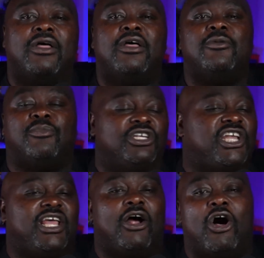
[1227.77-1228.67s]

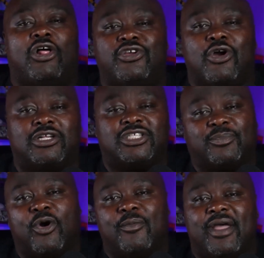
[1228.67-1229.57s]
Appreciate all your all
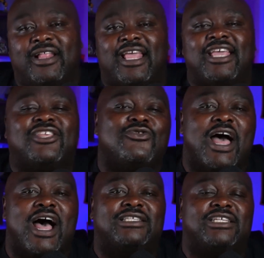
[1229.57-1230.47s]
support, man. Thank you
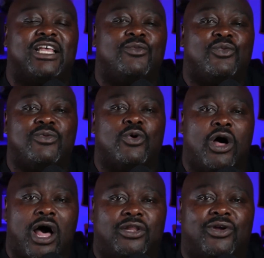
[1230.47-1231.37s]
guys, and we will
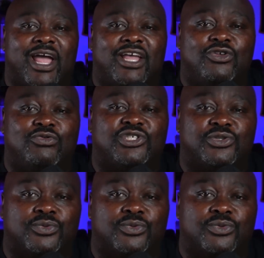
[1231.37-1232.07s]
holler at you soon.